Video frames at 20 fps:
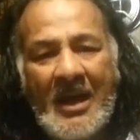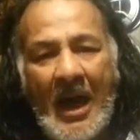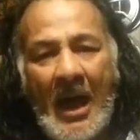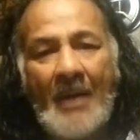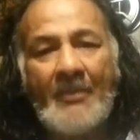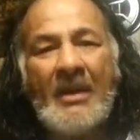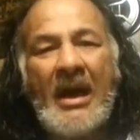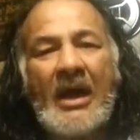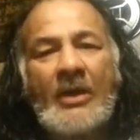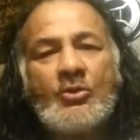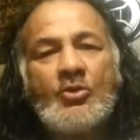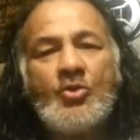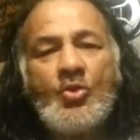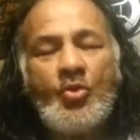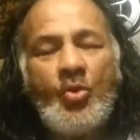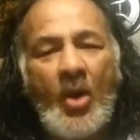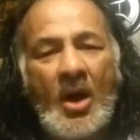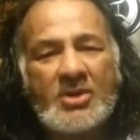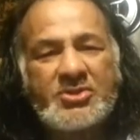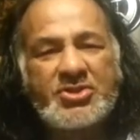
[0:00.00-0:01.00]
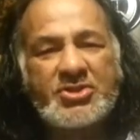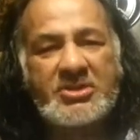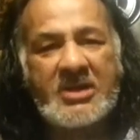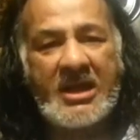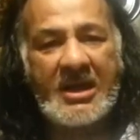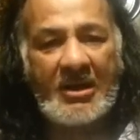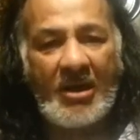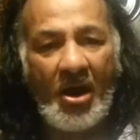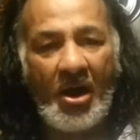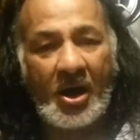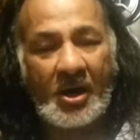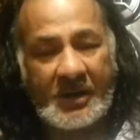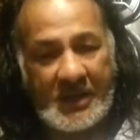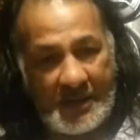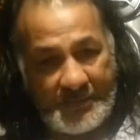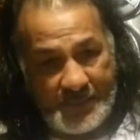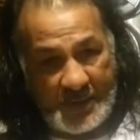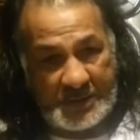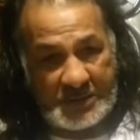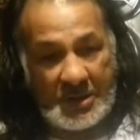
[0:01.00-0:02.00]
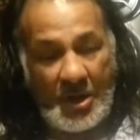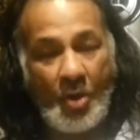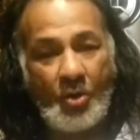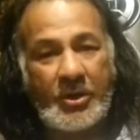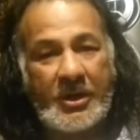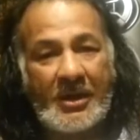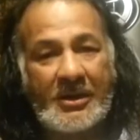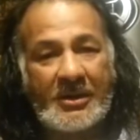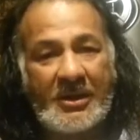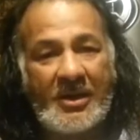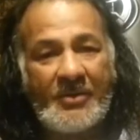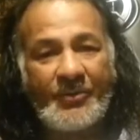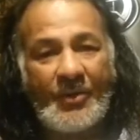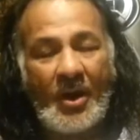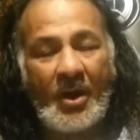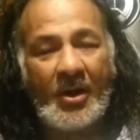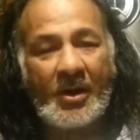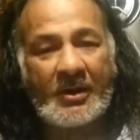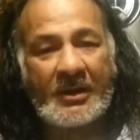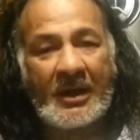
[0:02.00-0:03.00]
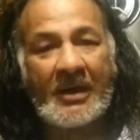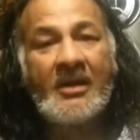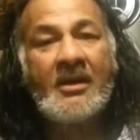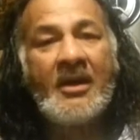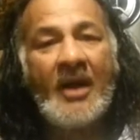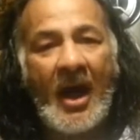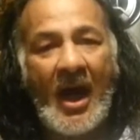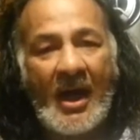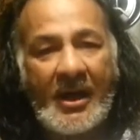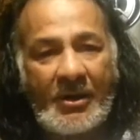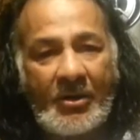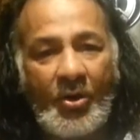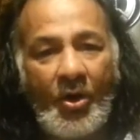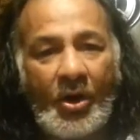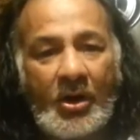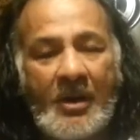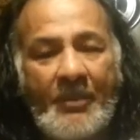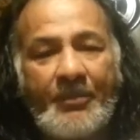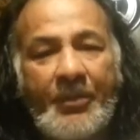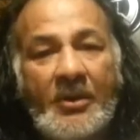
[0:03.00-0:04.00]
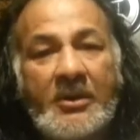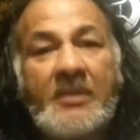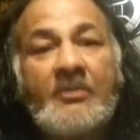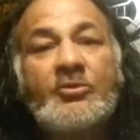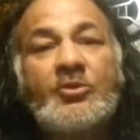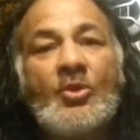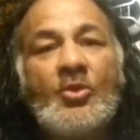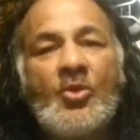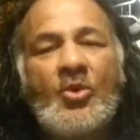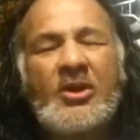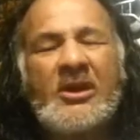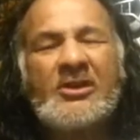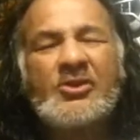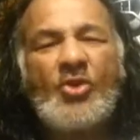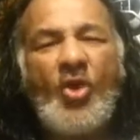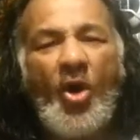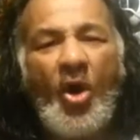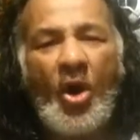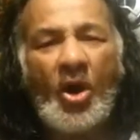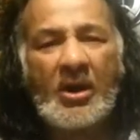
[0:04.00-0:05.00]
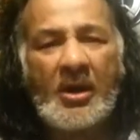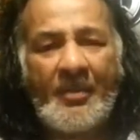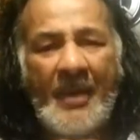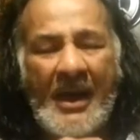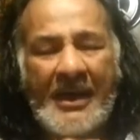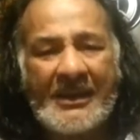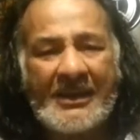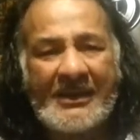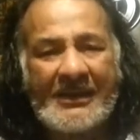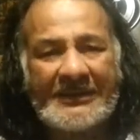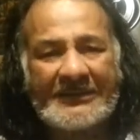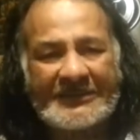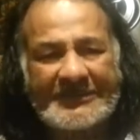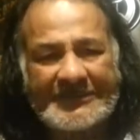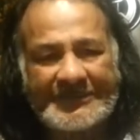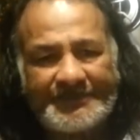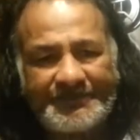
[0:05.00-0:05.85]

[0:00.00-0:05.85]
A man who once take order but now can give order. I call upon him to look into all of my case.